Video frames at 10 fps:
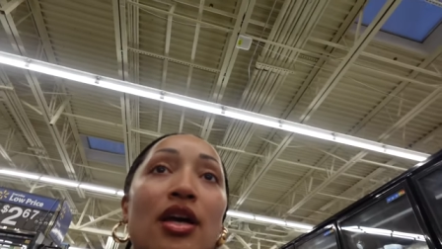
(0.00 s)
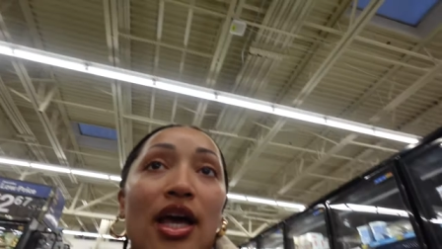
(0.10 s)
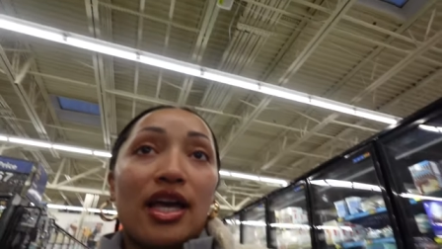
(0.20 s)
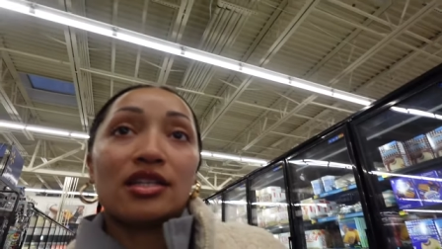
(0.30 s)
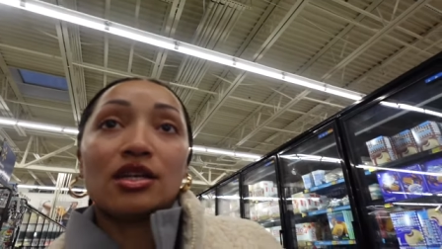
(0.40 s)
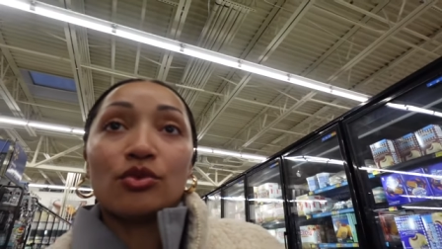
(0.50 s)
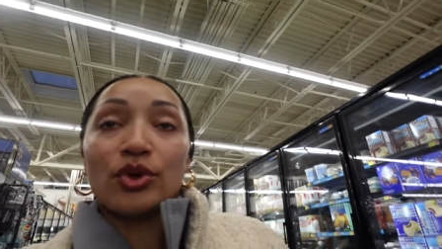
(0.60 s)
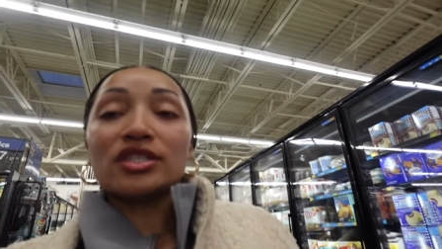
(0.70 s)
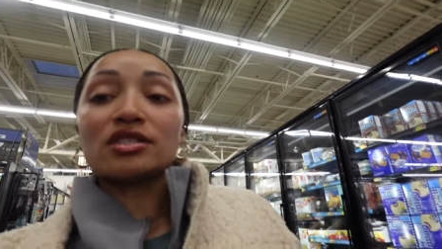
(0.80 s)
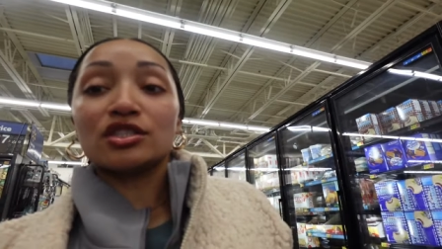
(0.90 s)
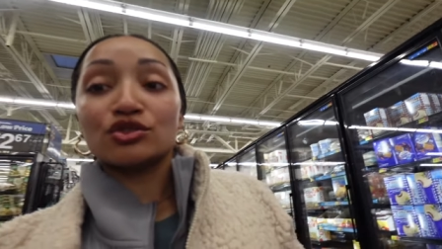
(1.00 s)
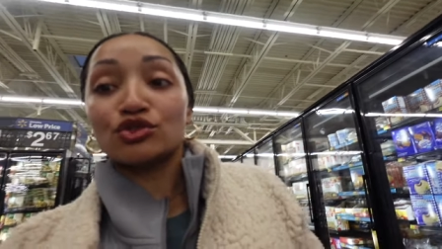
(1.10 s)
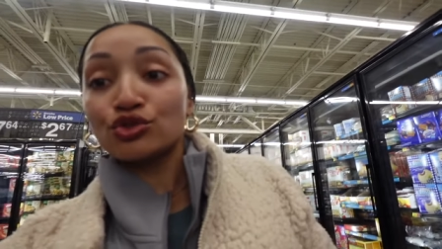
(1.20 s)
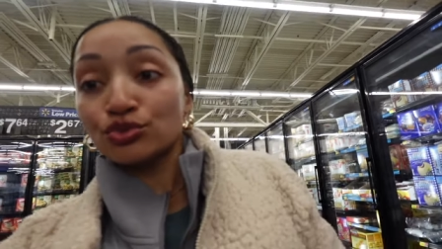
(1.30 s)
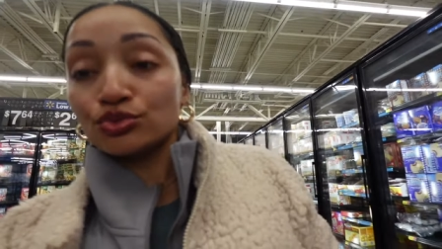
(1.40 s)
I ended up wasting
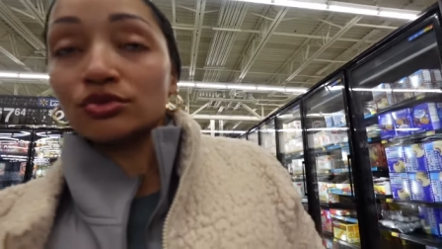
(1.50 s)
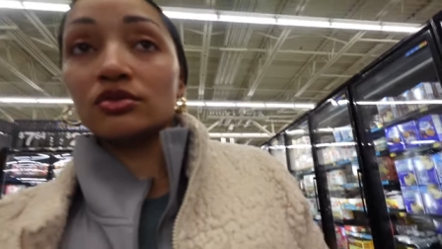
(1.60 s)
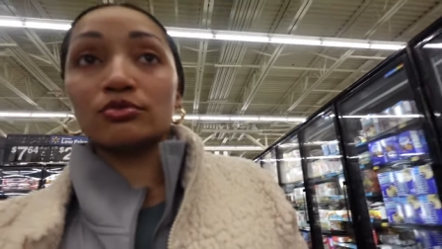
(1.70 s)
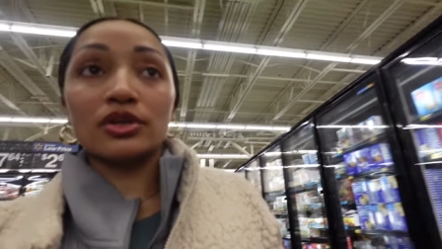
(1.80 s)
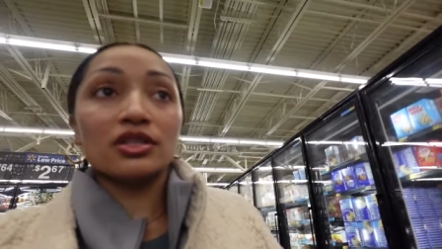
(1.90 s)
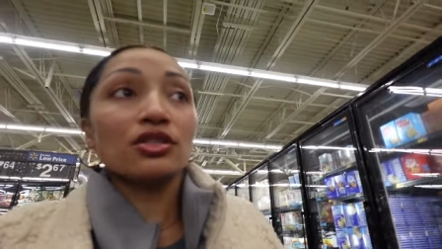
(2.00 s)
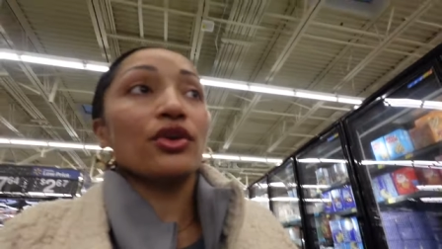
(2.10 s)
2, but it's